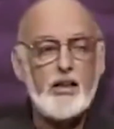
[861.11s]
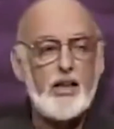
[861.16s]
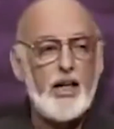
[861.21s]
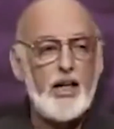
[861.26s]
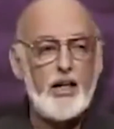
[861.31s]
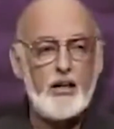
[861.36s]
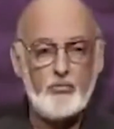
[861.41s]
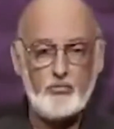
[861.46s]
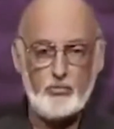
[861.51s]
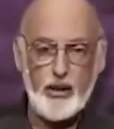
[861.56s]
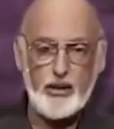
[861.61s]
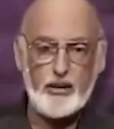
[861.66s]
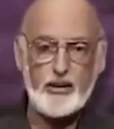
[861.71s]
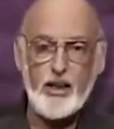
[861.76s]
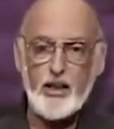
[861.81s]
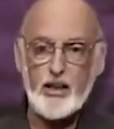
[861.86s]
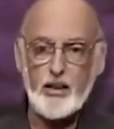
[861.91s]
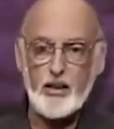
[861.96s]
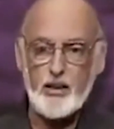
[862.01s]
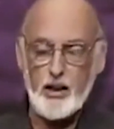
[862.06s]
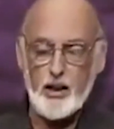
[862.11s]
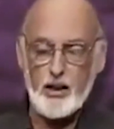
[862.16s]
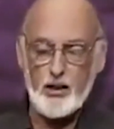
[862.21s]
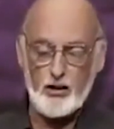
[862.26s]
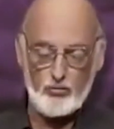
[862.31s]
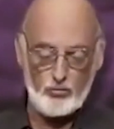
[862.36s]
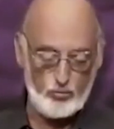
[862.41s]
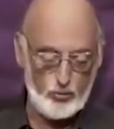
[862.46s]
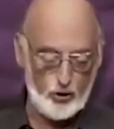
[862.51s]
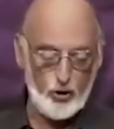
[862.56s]
They maintain,
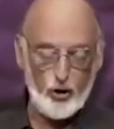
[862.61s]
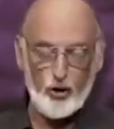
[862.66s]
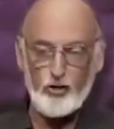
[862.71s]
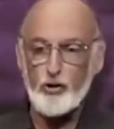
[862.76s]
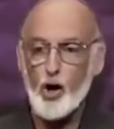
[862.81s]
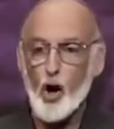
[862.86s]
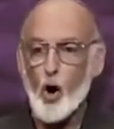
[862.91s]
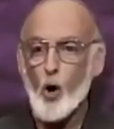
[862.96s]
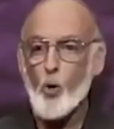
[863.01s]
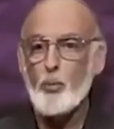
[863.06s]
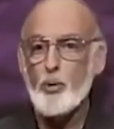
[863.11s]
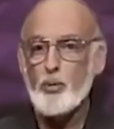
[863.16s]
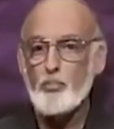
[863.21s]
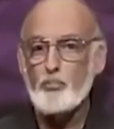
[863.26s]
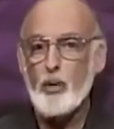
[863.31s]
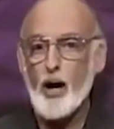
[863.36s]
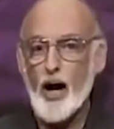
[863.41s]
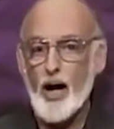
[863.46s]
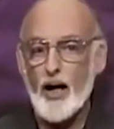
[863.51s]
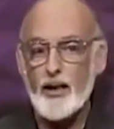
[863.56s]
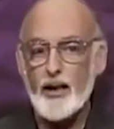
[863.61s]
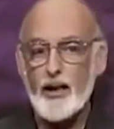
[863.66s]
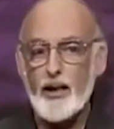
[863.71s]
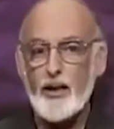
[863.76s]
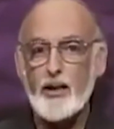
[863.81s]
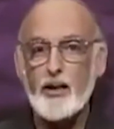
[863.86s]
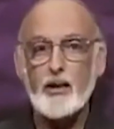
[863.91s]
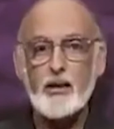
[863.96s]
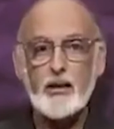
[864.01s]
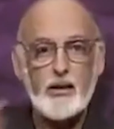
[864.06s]
they're sort of an open
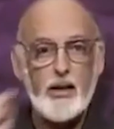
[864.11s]
body.